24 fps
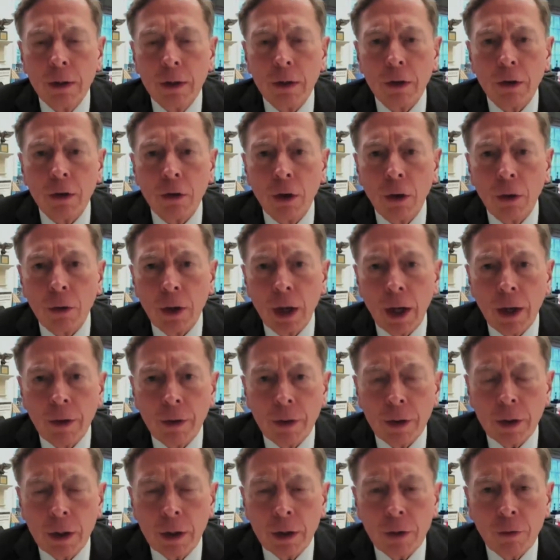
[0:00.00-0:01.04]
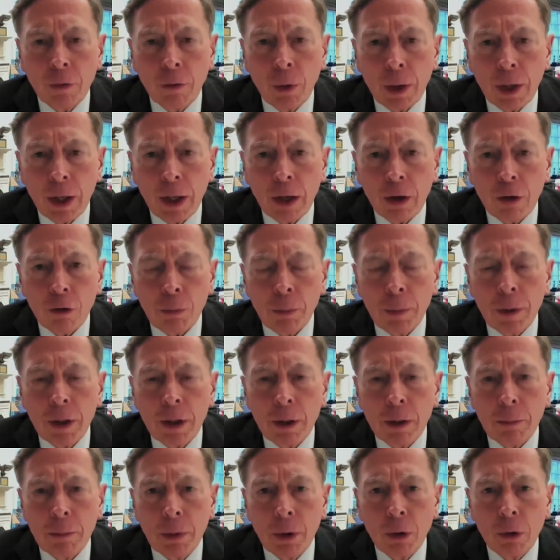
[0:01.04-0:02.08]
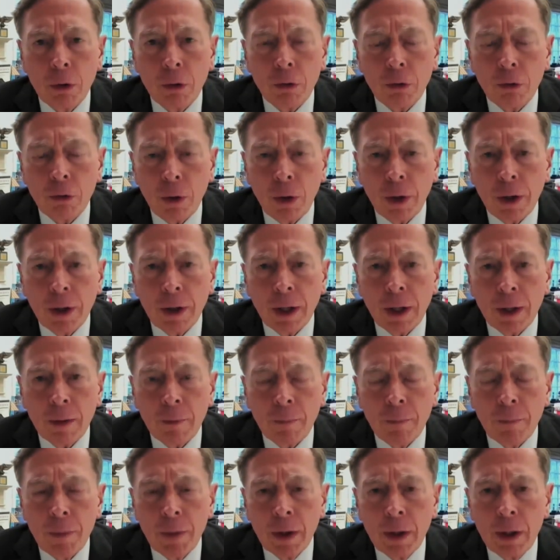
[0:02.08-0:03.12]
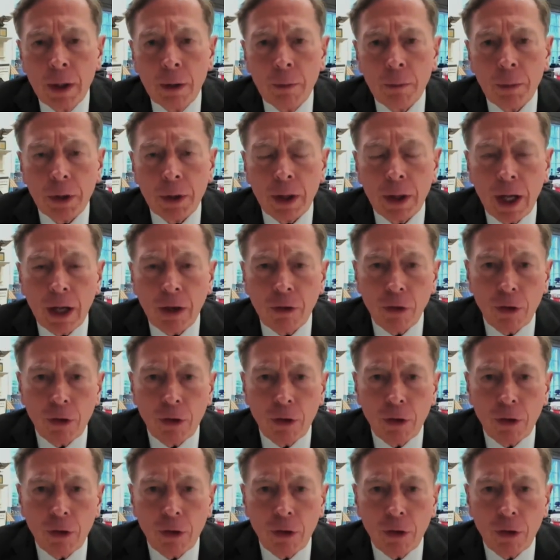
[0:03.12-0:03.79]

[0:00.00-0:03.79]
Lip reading: the totality of what has been imposed on them. But that's